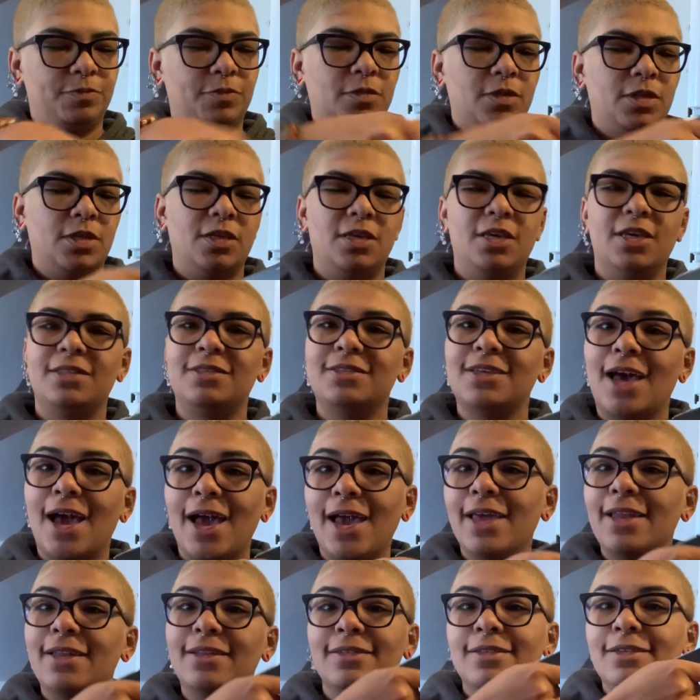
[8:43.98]
you tie
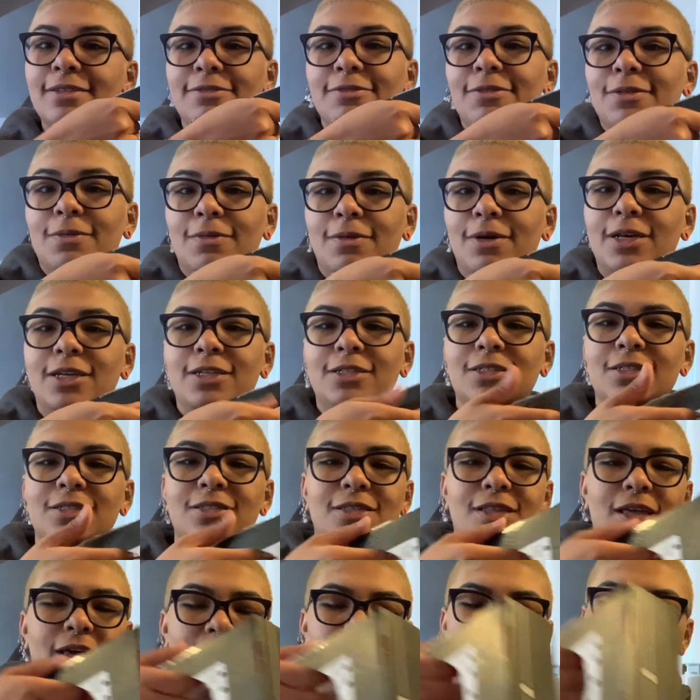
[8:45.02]
it a different way. Just
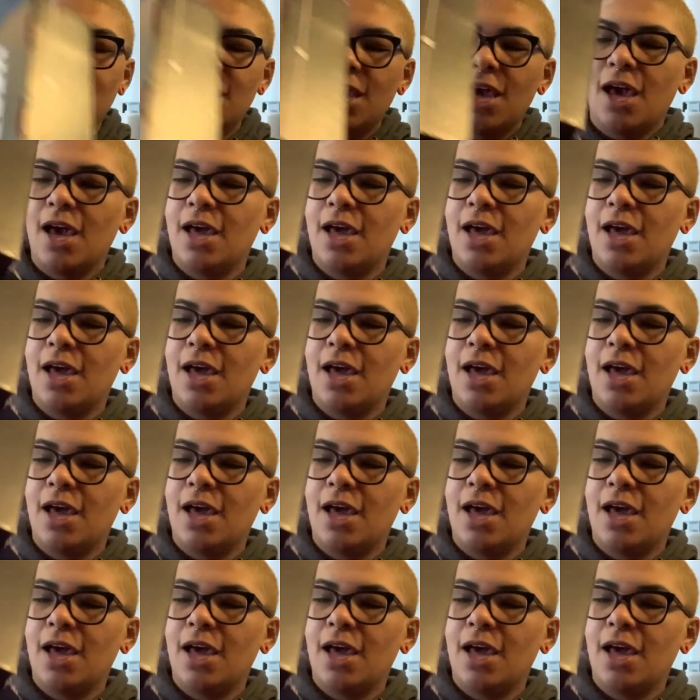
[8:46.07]
like, I